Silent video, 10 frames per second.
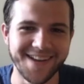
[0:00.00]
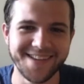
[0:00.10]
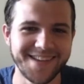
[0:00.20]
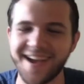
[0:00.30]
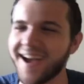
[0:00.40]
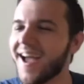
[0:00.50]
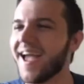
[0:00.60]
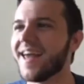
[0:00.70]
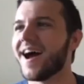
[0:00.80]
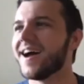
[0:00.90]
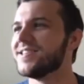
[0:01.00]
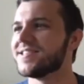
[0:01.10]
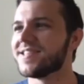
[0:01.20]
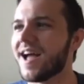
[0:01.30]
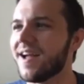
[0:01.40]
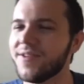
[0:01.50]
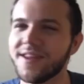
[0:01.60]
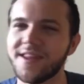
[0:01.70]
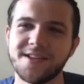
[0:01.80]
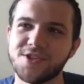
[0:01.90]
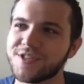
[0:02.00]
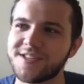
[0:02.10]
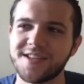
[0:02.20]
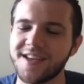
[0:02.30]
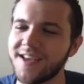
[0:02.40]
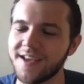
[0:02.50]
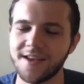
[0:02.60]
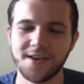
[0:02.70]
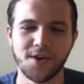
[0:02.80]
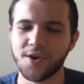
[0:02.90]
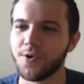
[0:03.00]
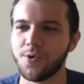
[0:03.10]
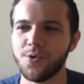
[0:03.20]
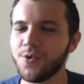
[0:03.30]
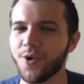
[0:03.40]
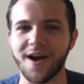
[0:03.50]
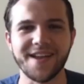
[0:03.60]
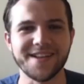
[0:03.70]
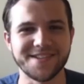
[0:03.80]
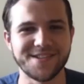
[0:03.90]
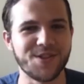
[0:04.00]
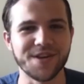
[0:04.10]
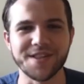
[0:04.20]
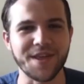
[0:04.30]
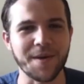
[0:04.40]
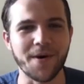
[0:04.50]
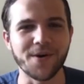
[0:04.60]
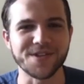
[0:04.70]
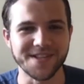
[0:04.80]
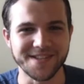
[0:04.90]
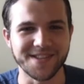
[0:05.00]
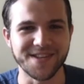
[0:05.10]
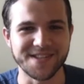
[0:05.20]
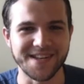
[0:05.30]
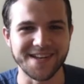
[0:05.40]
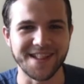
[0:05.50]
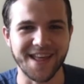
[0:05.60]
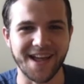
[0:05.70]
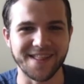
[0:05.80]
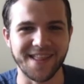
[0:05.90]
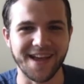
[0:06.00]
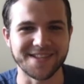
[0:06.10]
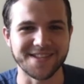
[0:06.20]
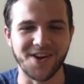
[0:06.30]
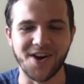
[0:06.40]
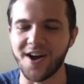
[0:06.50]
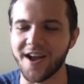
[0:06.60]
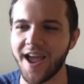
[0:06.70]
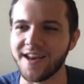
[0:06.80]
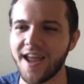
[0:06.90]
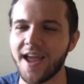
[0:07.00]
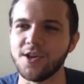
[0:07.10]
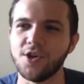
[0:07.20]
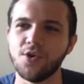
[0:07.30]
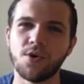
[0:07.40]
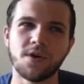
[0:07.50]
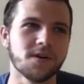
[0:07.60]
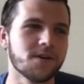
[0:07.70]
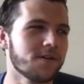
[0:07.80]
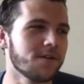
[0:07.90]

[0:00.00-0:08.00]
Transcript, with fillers: Yeah, and I just, I mean, it just, ooh, it, the the emotions listening to that that song, and and your.